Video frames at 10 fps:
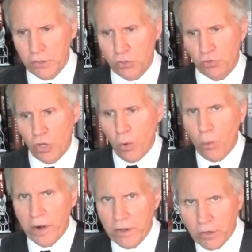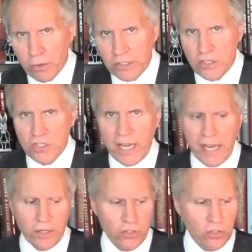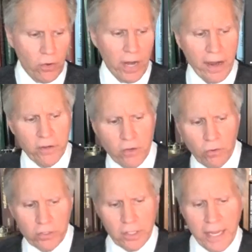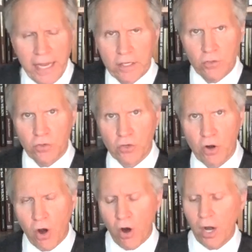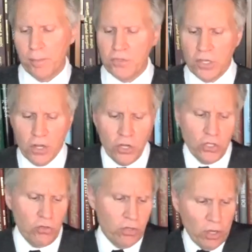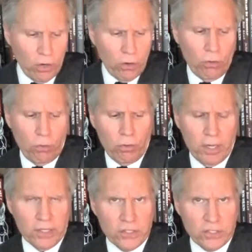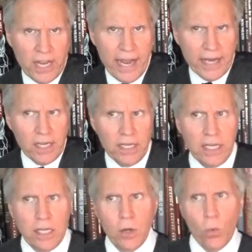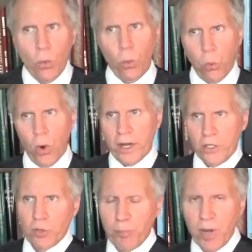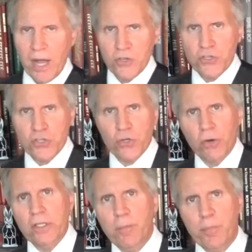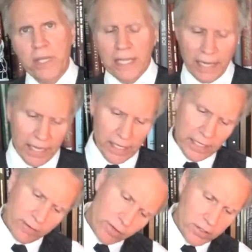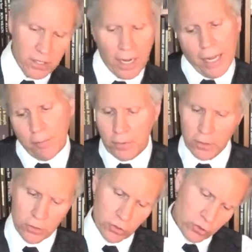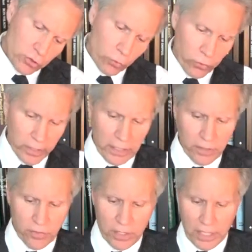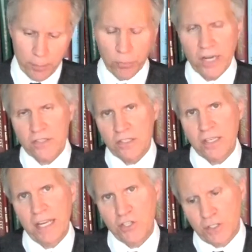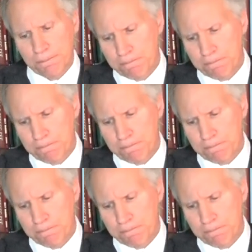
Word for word: You know where you're going to stand. You know how you're going to handle your arms. You know exactly what your posture is going to be at any given time during the presentation.